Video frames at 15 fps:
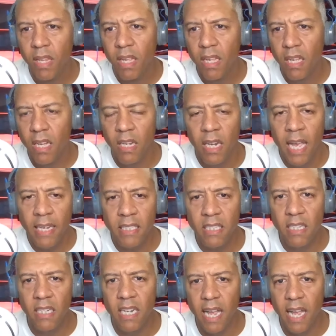
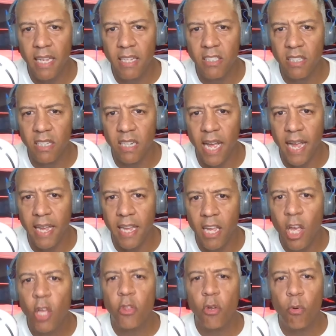Election day is like
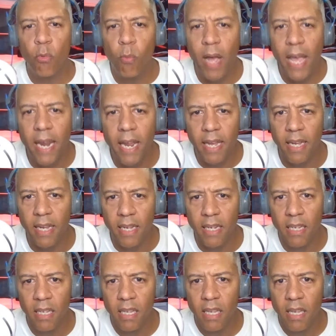the wedding
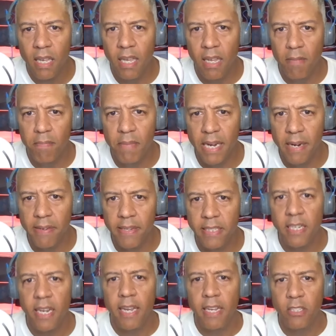in a
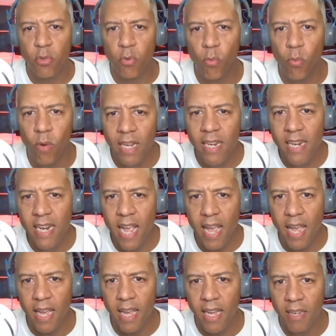marriage. It's one
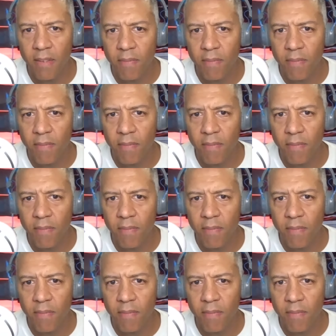day.